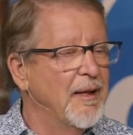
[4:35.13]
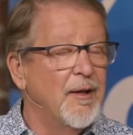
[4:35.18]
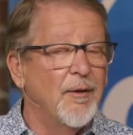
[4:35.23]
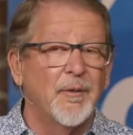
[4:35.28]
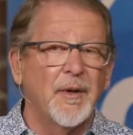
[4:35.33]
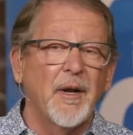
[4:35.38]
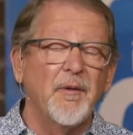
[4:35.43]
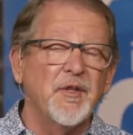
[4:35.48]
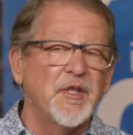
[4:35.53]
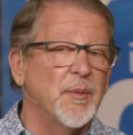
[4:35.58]

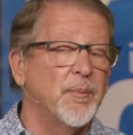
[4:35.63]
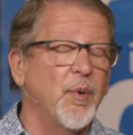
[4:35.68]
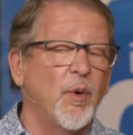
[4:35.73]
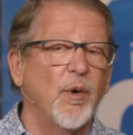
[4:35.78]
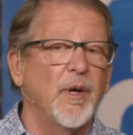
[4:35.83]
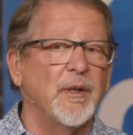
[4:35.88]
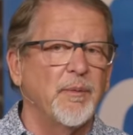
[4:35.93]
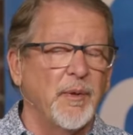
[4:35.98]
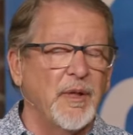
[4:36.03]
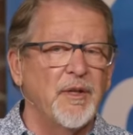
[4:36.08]
When I was a
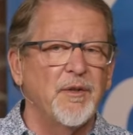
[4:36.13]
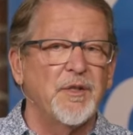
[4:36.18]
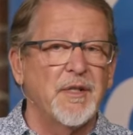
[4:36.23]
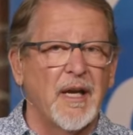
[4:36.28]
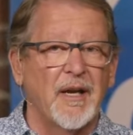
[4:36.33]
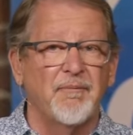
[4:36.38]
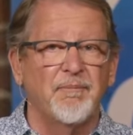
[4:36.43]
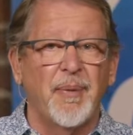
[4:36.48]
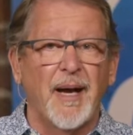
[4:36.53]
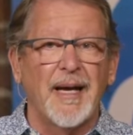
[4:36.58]
boy, we used to
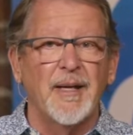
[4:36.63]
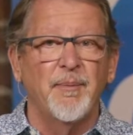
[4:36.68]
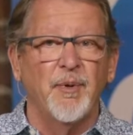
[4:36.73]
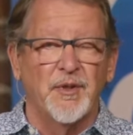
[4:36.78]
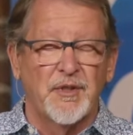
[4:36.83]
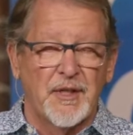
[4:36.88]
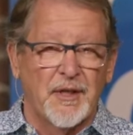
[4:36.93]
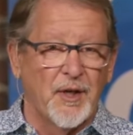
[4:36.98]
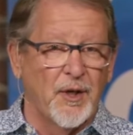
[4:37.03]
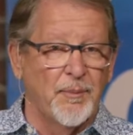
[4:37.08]
have
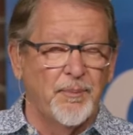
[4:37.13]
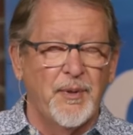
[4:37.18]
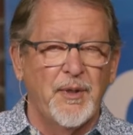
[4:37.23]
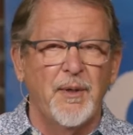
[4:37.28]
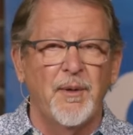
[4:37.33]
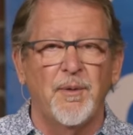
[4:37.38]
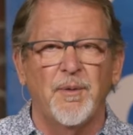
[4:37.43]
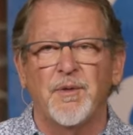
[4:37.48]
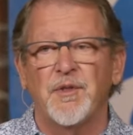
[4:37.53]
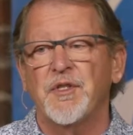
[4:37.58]
Bibles in our
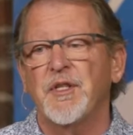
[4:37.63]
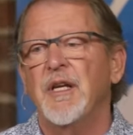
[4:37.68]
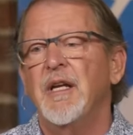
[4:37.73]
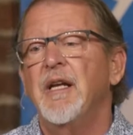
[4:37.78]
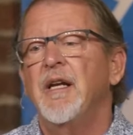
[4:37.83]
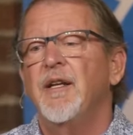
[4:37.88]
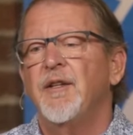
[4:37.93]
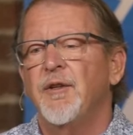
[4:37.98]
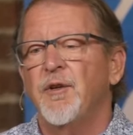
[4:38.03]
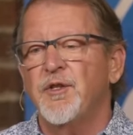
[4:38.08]
pews.
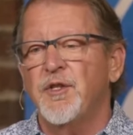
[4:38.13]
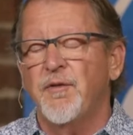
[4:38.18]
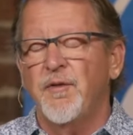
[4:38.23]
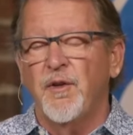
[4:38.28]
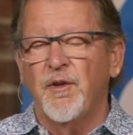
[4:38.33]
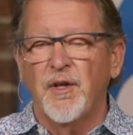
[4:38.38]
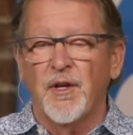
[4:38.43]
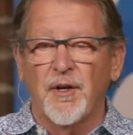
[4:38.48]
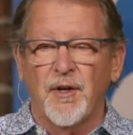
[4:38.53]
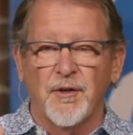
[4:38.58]
Those of
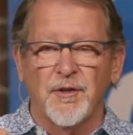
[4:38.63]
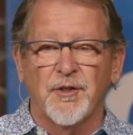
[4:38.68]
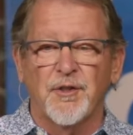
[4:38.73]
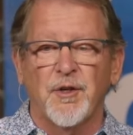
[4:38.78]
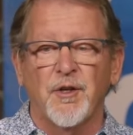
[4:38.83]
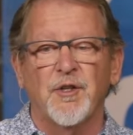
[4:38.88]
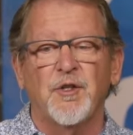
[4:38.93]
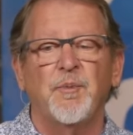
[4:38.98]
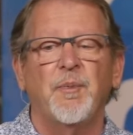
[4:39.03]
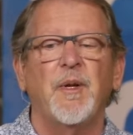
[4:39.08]
you that aren't
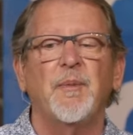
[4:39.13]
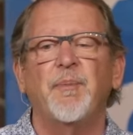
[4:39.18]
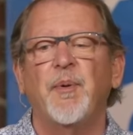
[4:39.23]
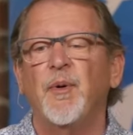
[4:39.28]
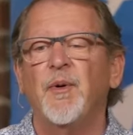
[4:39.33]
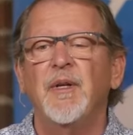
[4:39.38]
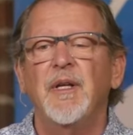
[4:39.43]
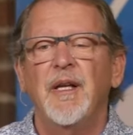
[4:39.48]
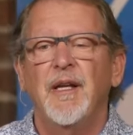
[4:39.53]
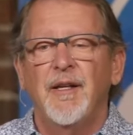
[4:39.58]
church
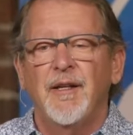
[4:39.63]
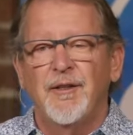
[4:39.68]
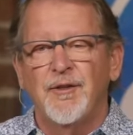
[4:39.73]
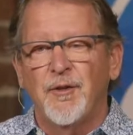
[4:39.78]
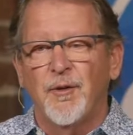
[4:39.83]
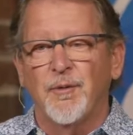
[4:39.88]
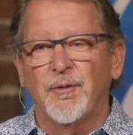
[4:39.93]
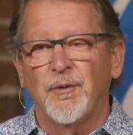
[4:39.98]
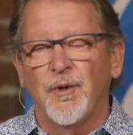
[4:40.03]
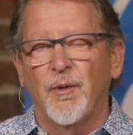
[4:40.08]
people
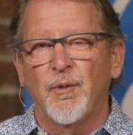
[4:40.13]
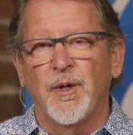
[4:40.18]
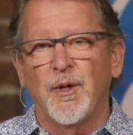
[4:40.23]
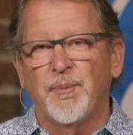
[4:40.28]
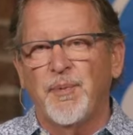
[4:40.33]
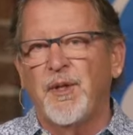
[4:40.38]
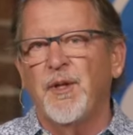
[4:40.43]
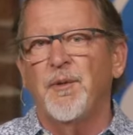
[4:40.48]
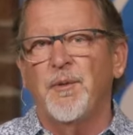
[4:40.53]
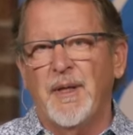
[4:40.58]
don't know what a
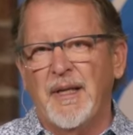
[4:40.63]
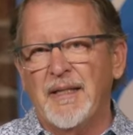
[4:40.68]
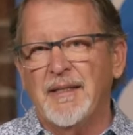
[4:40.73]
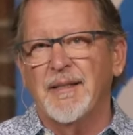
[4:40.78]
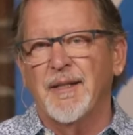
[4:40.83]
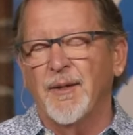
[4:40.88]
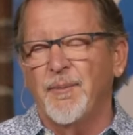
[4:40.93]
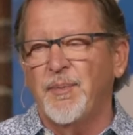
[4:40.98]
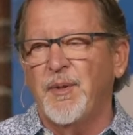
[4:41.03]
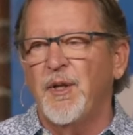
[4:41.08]
pew
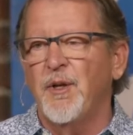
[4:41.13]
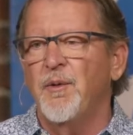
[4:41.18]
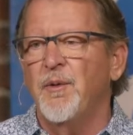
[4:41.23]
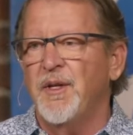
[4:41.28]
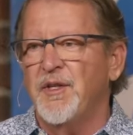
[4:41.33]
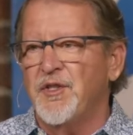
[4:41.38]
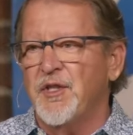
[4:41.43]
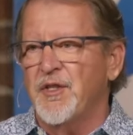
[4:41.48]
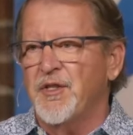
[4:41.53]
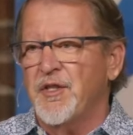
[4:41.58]
is. A pew
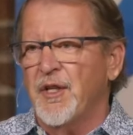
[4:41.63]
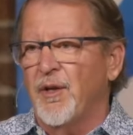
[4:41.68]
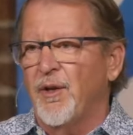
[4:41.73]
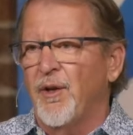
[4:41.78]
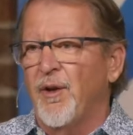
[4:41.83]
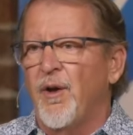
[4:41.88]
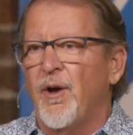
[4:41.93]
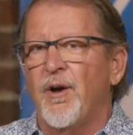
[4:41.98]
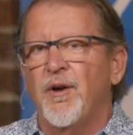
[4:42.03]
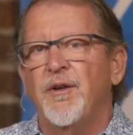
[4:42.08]
is just a
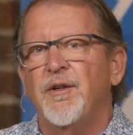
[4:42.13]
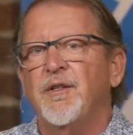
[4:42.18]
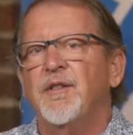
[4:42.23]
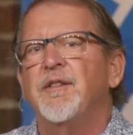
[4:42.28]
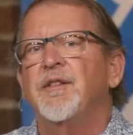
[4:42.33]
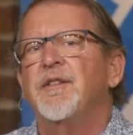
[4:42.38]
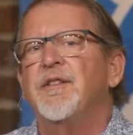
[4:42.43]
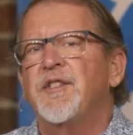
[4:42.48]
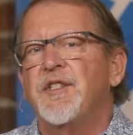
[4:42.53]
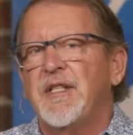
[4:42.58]

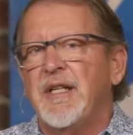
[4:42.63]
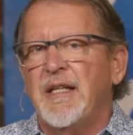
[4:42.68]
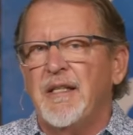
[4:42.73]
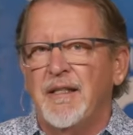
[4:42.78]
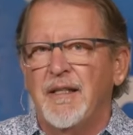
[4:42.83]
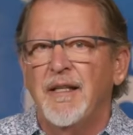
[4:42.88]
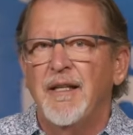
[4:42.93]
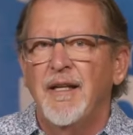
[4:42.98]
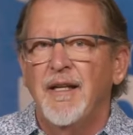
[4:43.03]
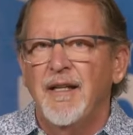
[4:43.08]
long
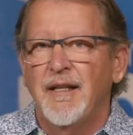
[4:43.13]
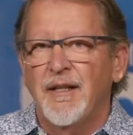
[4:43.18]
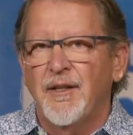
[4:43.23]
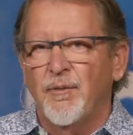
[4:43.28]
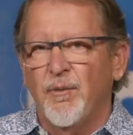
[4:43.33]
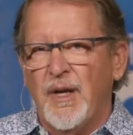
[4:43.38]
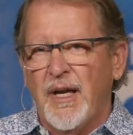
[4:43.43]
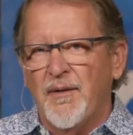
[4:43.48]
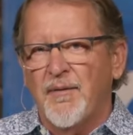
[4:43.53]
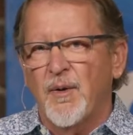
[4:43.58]
seat that
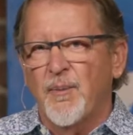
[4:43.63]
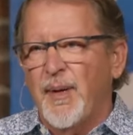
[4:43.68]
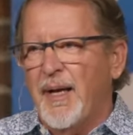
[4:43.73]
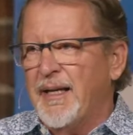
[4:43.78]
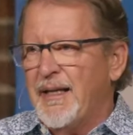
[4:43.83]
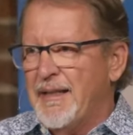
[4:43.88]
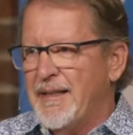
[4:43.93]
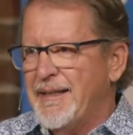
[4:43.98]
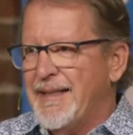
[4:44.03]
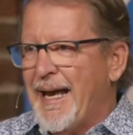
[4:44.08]

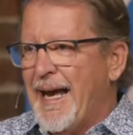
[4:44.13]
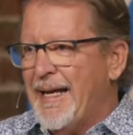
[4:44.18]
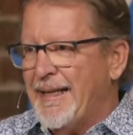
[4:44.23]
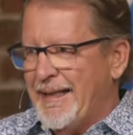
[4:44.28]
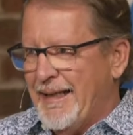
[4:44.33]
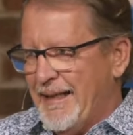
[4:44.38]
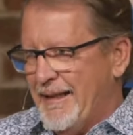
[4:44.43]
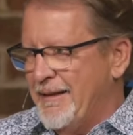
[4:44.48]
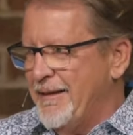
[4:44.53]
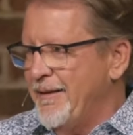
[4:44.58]
everybody sat
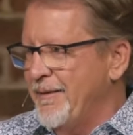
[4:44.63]
in.